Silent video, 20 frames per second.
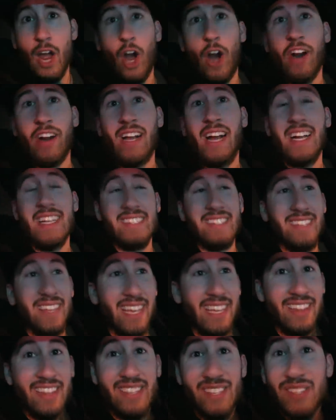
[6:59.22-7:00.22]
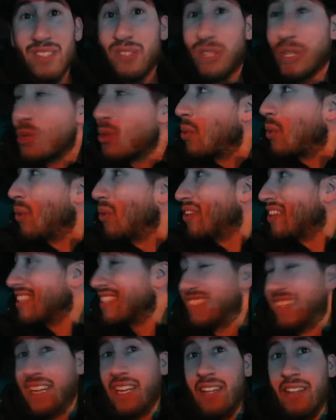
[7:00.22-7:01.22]
Alright guys, like this is the
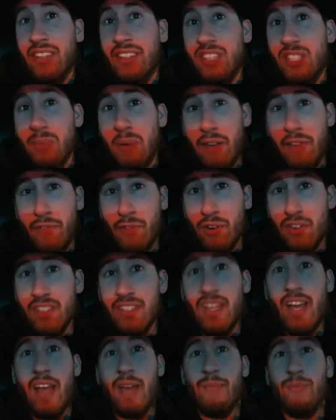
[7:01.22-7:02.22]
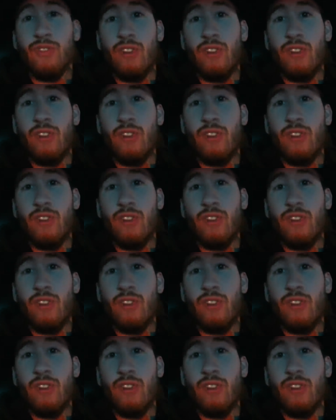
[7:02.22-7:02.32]
coolest. Like this is my first time